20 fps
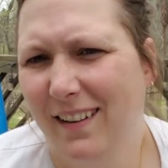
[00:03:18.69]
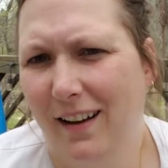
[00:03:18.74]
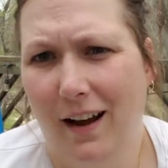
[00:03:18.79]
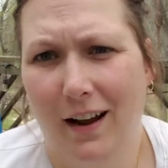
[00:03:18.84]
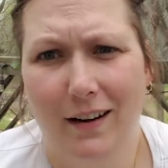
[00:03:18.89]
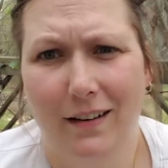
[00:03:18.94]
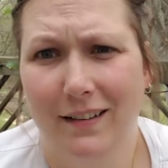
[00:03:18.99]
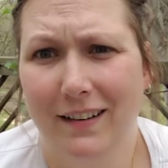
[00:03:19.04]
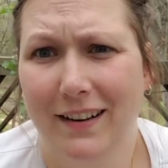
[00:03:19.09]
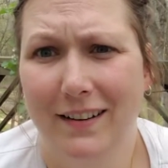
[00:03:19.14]

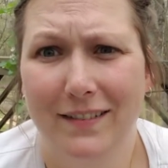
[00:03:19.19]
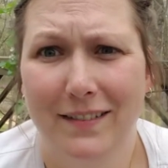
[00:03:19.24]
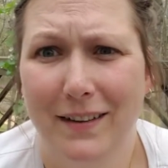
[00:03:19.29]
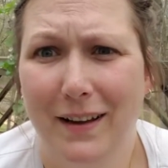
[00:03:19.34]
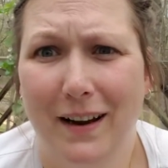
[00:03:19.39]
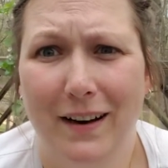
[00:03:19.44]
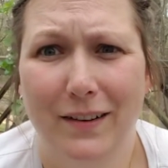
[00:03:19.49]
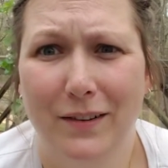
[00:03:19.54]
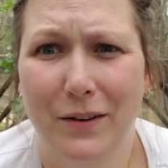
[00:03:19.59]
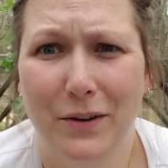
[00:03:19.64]
I don't know
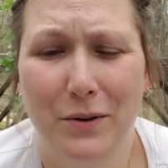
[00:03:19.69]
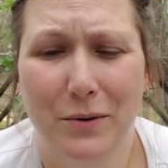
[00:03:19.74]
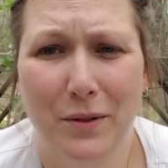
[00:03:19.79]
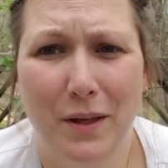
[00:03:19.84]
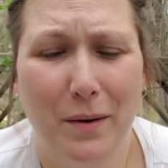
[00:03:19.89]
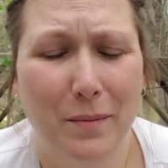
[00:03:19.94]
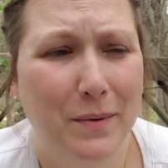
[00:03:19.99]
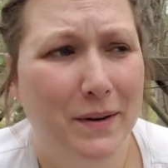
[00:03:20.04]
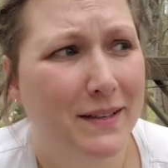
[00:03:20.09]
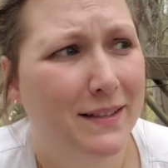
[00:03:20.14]
who
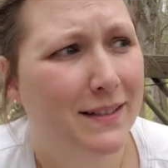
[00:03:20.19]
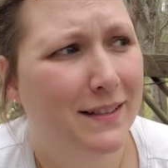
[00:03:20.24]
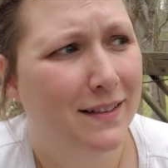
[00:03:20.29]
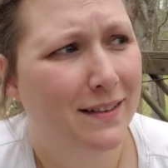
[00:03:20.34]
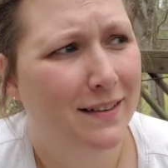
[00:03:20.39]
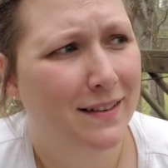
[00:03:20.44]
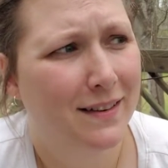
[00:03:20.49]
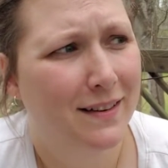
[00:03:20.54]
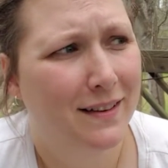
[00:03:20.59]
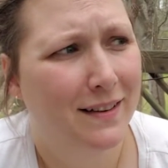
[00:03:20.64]
that was.
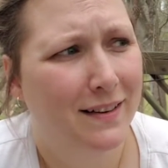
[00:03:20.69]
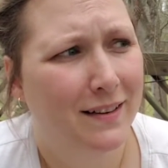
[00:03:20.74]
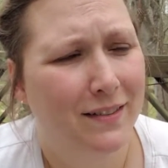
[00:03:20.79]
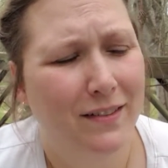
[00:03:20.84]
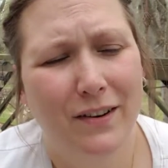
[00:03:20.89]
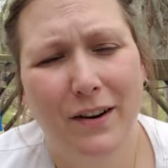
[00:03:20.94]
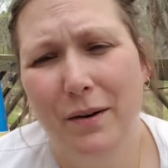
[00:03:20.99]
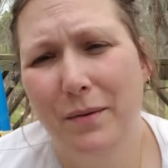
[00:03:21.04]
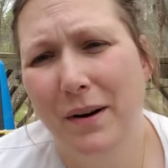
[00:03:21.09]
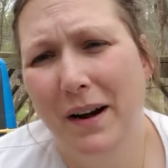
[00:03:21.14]

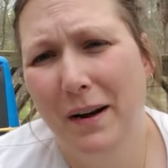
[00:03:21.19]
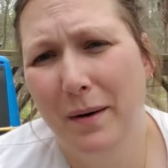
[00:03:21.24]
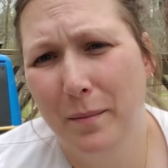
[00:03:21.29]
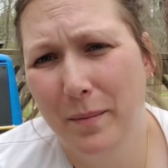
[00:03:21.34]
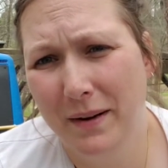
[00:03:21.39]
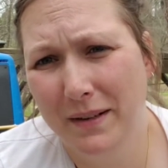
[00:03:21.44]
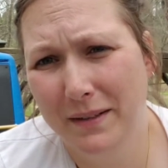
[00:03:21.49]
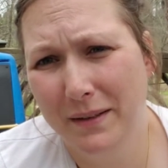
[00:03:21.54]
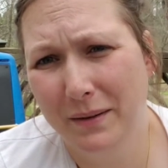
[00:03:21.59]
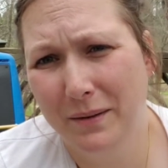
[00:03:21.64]
They're out riding a
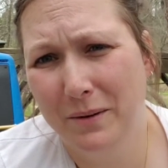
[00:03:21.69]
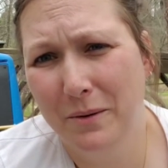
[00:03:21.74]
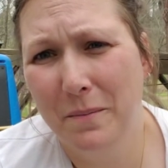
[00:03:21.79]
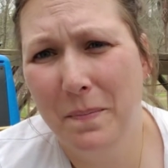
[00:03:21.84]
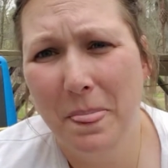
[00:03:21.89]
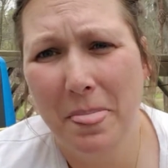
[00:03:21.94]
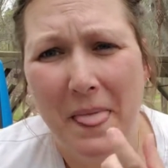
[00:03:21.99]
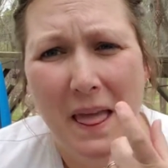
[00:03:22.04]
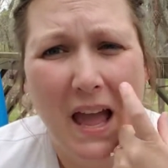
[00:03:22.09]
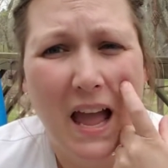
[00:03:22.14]
bicycle.
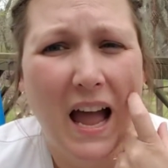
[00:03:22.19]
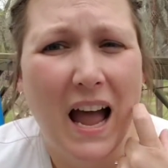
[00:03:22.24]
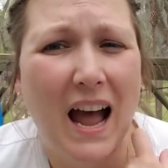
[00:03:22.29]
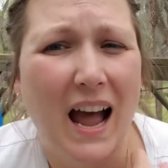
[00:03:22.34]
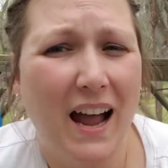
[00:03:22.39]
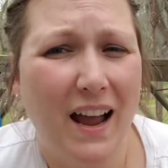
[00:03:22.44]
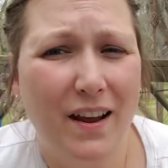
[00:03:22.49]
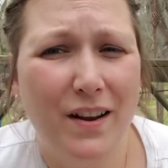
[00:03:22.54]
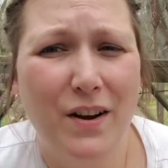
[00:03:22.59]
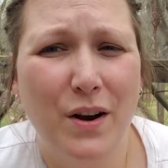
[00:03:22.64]

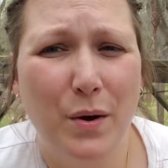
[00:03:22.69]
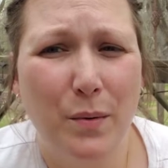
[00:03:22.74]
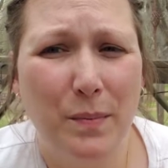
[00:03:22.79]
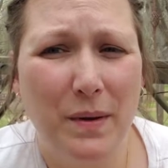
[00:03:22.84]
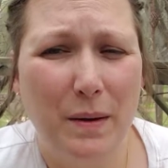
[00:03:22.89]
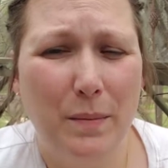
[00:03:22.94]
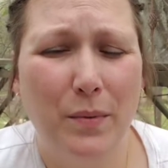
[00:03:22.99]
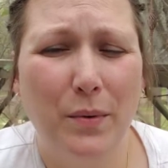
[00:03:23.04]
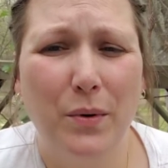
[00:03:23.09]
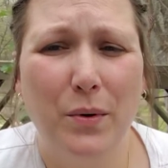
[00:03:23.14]
I know
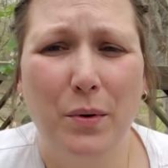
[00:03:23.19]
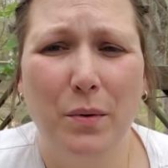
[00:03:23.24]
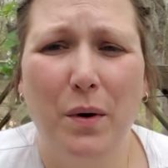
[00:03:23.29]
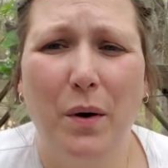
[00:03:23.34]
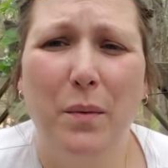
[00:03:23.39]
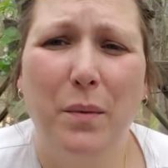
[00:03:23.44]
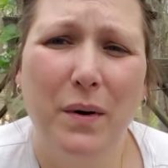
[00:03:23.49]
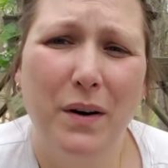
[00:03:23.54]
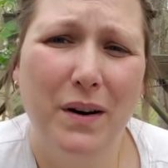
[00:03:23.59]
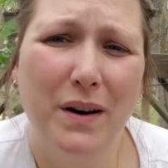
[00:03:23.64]
people who
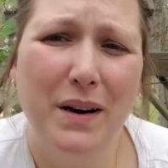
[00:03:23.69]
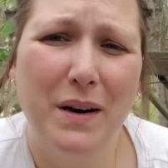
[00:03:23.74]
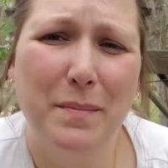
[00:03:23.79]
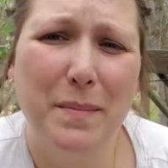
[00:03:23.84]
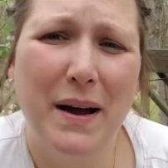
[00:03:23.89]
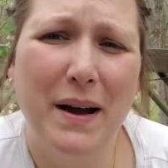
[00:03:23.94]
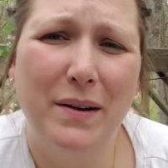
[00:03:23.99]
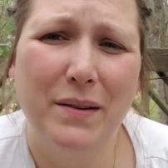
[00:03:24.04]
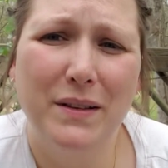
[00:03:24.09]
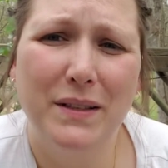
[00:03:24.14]
are worried
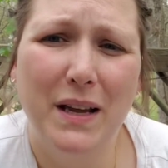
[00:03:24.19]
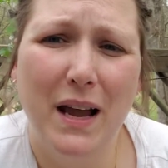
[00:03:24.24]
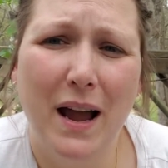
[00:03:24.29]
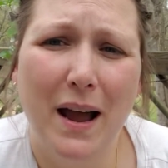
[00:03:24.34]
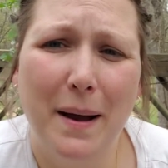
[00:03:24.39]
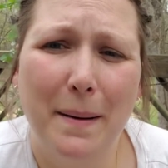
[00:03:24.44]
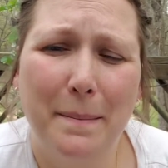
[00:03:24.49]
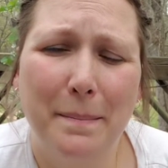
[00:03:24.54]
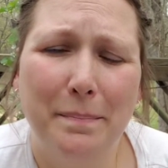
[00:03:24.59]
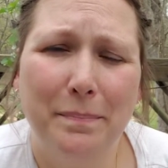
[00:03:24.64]
about
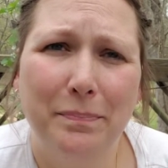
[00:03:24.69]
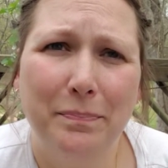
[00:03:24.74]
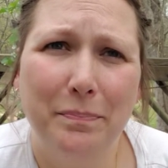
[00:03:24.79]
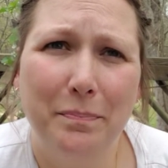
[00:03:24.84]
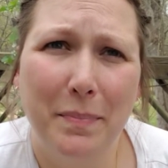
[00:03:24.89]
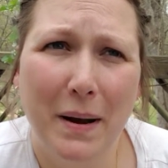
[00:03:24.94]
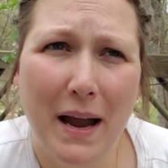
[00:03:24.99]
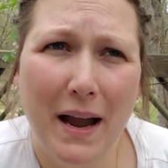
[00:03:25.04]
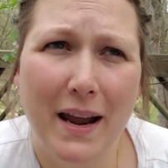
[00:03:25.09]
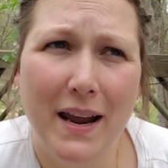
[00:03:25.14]

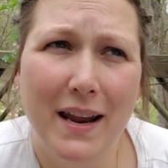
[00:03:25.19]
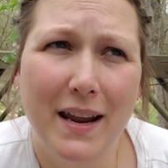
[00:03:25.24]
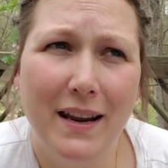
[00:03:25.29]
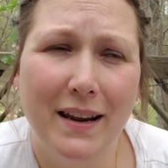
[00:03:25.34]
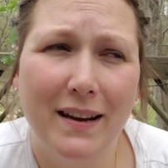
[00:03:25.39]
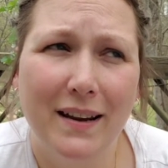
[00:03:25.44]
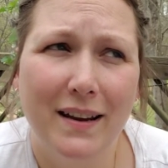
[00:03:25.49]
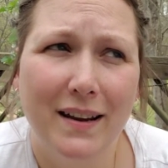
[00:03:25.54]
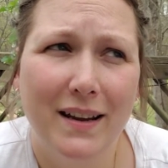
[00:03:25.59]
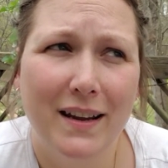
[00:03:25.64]

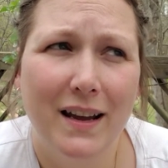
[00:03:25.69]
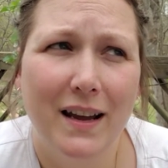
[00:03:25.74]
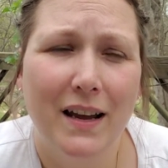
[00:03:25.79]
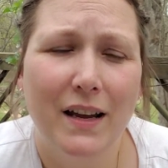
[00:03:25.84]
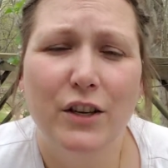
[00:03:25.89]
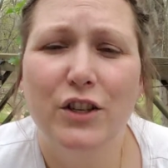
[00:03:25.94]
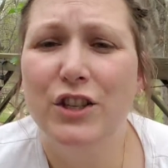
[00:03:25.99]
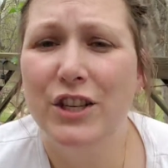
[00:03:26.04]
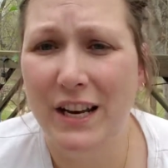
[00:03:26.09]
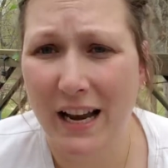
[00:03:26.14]
buying
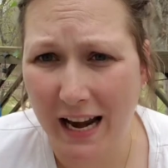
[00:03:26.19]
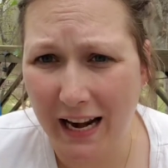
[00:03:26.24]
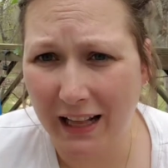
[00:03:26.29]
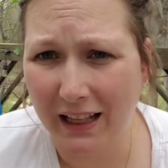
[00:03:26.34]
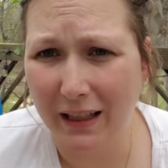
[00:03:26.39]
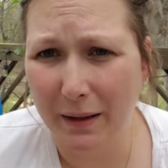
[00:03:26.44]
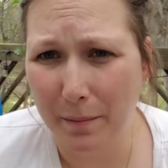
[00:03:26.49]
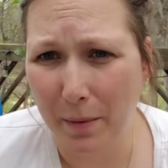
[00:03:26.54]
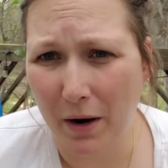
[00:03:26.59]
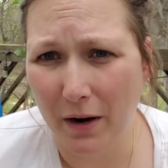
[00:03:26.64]

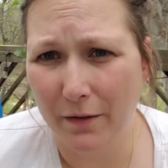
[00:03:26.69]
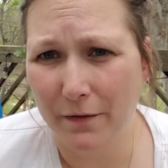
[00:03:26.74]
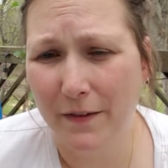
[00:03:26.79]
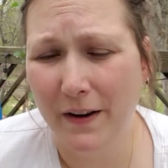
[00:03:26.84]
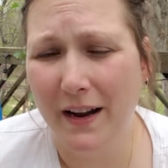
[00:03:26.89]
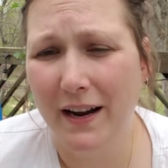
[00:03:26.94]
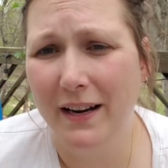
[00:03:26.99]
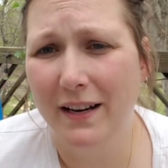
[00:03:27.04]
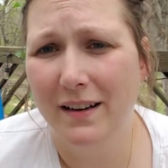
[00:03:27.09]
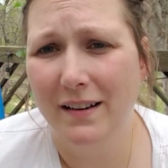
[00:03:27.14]
genetically
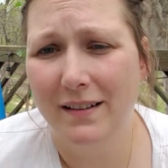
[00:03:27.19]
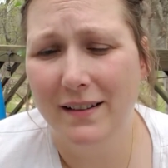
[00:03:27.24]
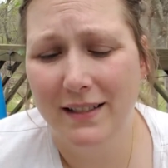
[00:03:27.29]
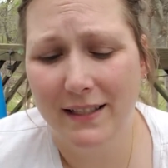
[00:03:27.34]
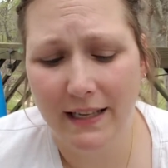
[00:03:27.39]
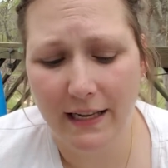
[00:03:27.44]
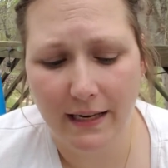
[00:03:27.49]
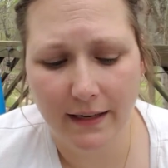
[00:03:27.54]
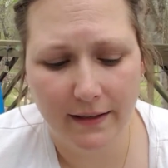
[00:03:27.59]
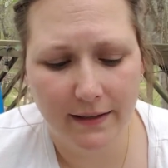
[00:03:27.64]
modified
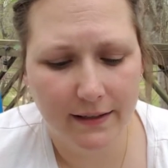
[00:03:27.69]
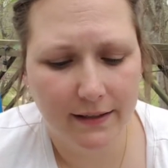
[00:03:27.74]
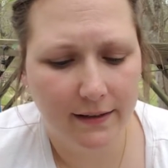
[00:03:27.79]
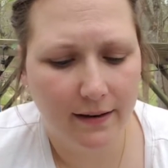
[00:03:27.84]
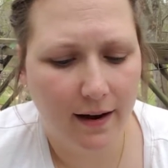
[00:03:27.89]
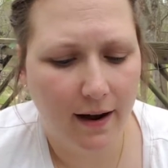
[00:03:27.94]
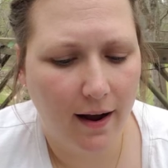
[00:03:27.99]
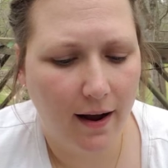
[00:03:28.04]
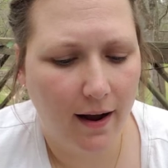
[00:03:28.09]
seeds.